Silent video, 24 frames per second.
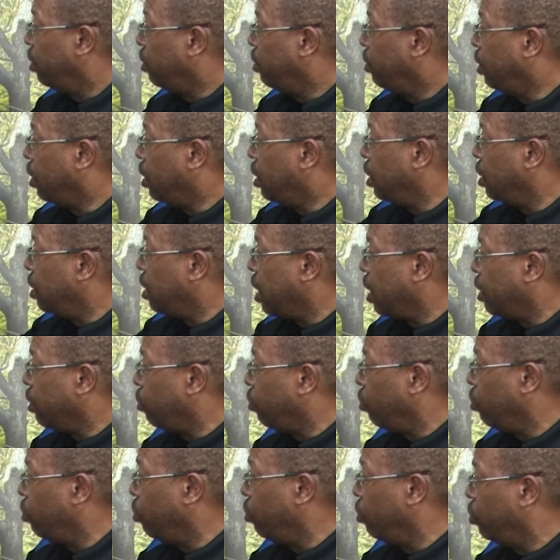the
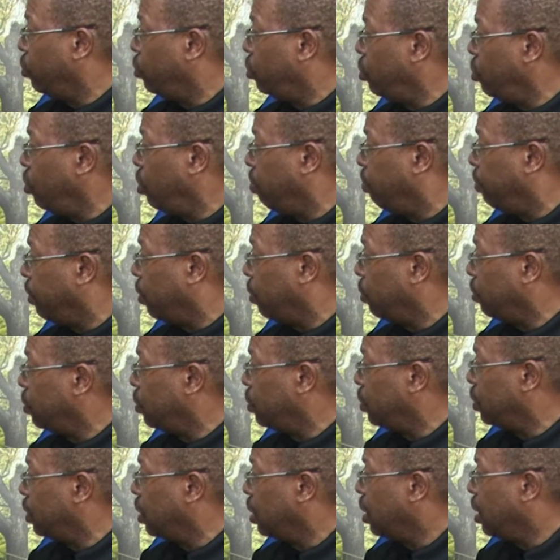connector to the
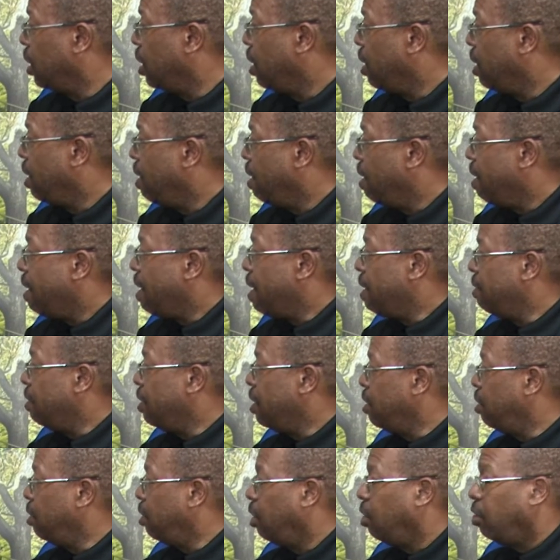post and
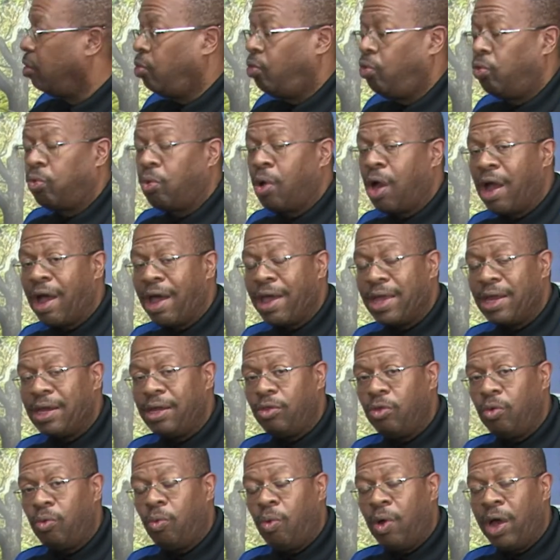then
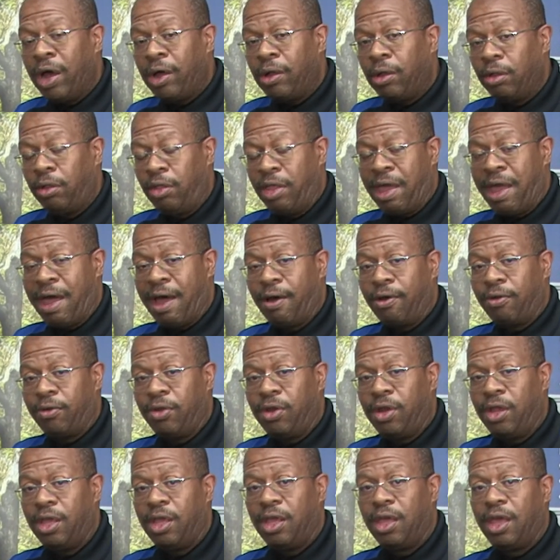grind the weld
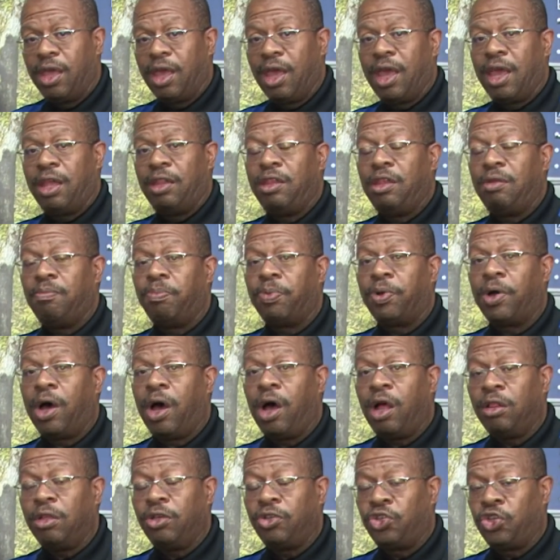down and then
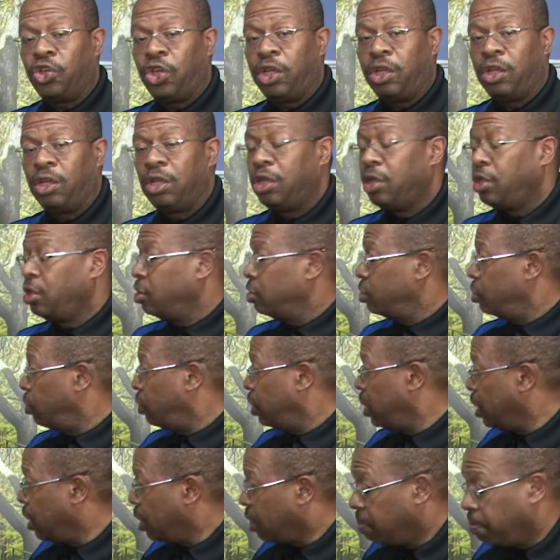polish it so
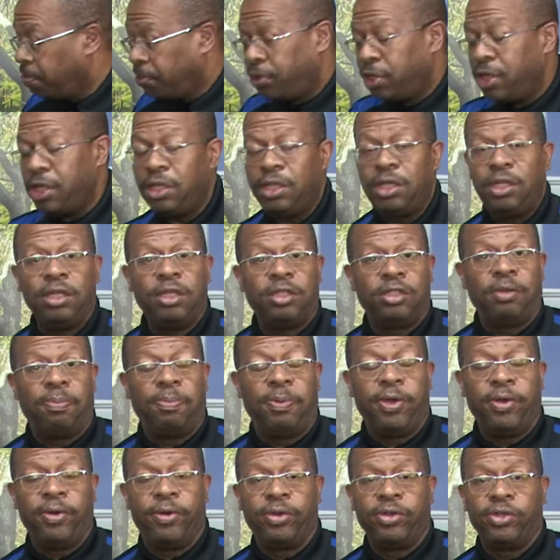that it completely
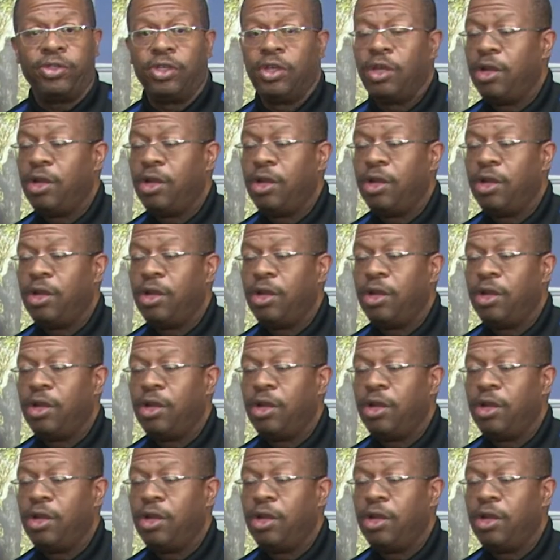disappears.